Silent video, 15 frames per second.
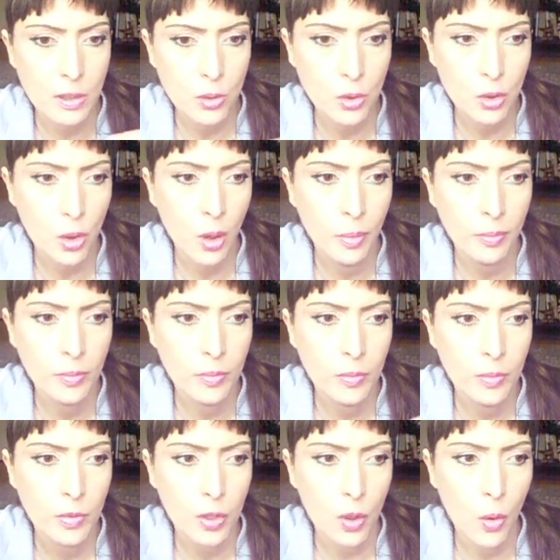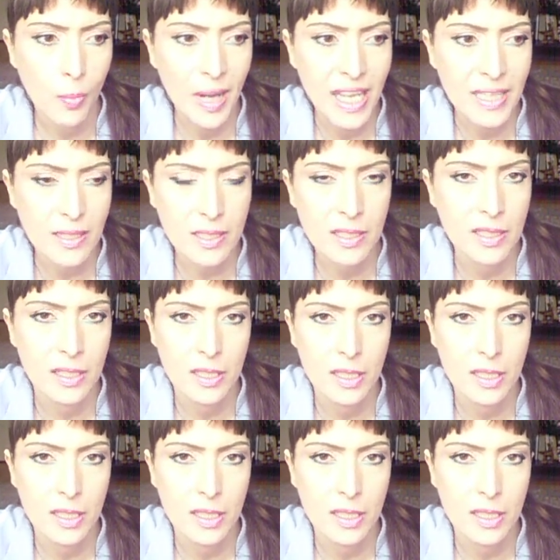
Some romance